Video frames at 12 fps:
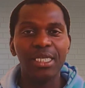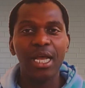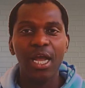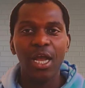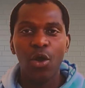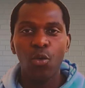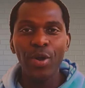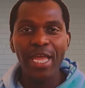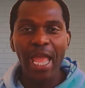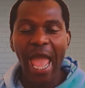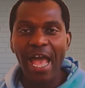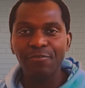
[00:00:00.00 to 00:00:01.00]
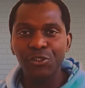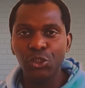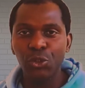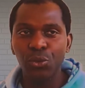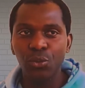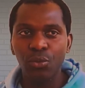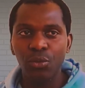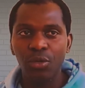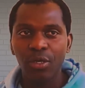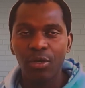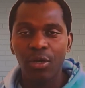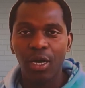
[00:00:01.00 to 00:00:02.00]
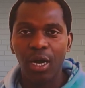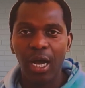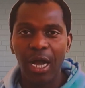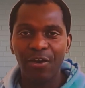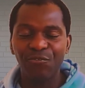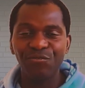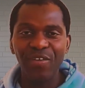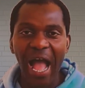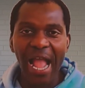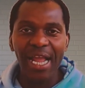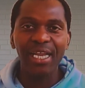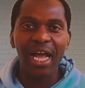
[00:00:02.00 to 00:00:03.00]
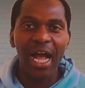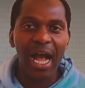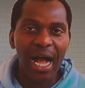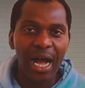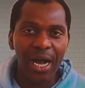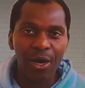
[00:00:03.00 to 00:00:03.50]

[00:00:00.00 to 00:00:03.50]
we have to find out